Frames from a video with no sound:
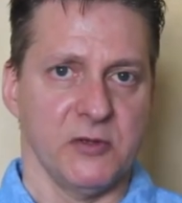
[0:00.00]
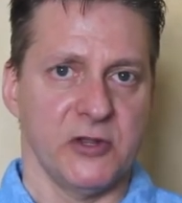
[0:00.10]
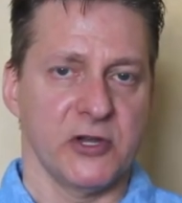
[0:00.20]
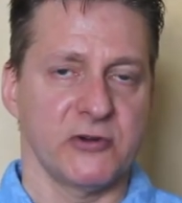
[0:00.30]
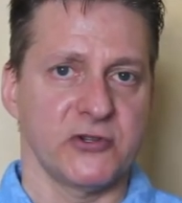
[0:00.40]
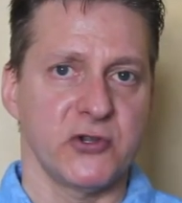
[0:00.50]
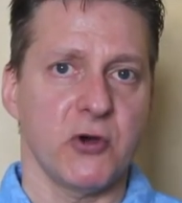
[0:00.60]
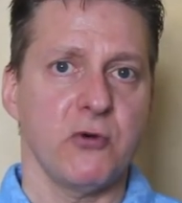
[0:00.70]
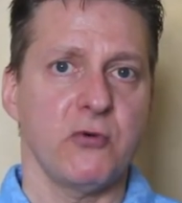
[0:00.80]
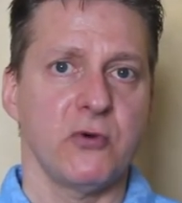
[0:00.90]
there's
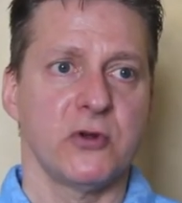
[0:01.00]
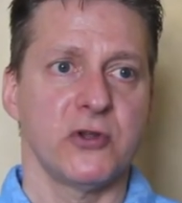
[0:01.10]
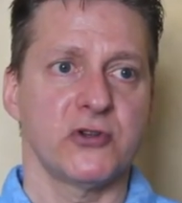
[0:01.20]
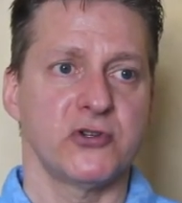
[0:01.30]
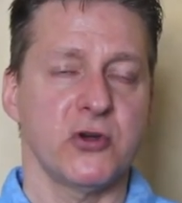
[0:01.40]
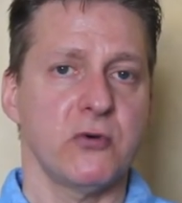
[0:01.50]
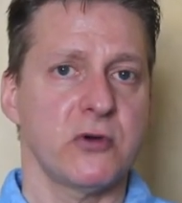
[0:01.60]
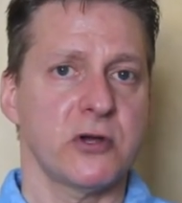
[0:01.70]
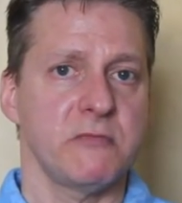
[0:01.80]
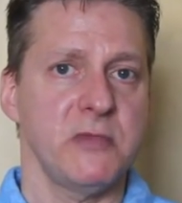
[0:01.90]
no
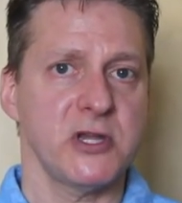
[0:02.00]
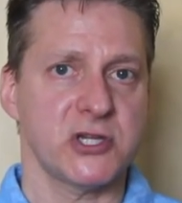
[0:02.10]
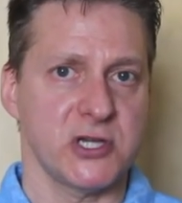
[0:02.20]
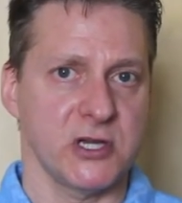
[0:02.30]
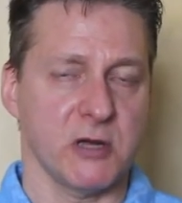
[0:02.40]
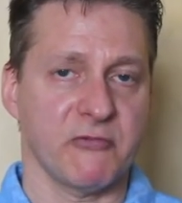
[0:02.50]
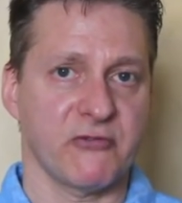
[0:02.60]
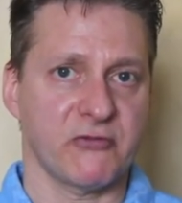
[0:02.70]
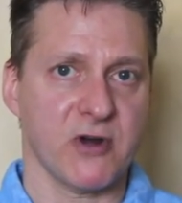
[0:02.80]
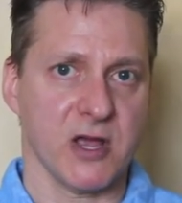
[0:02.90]
commission up
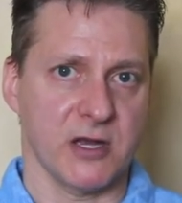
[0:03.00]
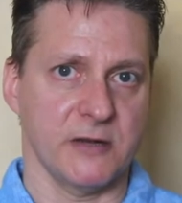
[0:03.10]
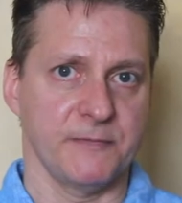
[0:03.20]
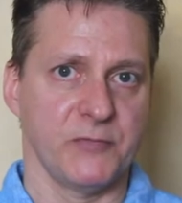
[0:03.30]
front,